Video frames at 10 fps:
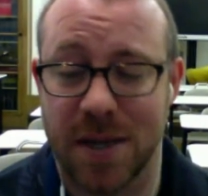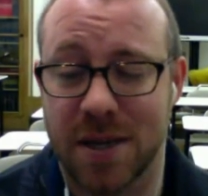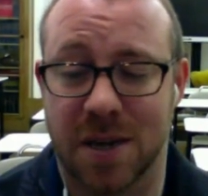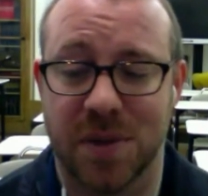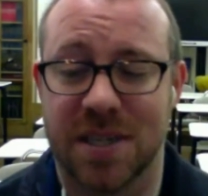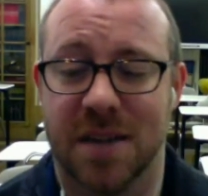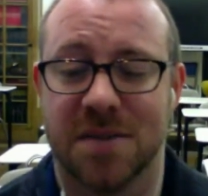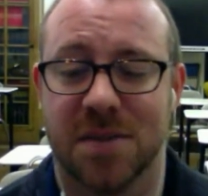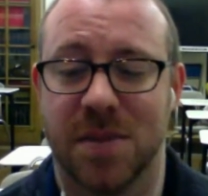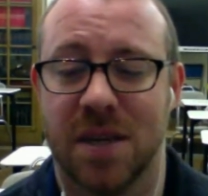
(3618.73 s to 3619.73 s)
you can reach out
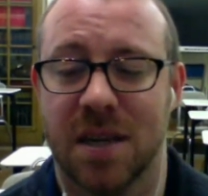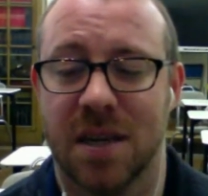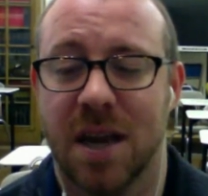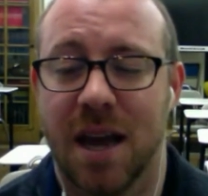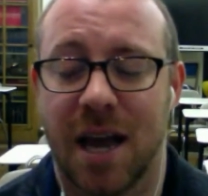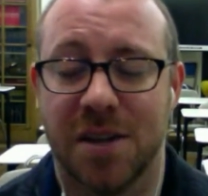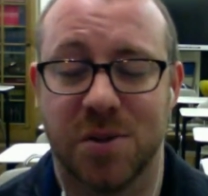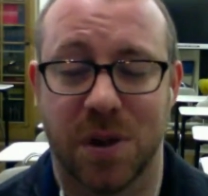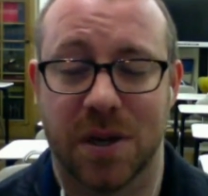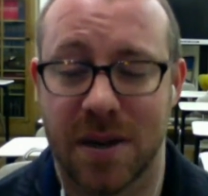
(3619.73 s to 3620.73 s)
to me on
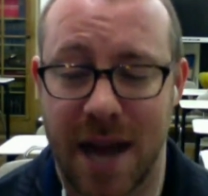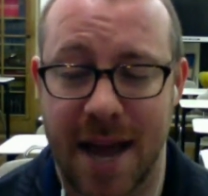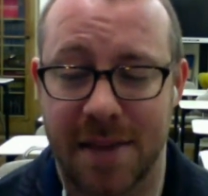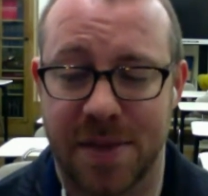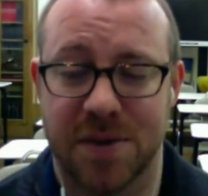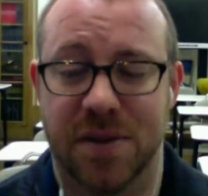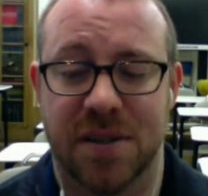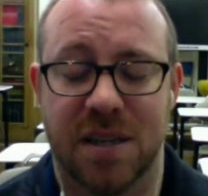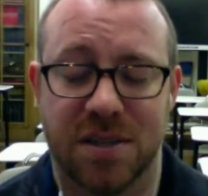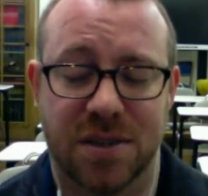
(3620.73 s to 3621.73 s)
Twitter @TheNerdyTeacher,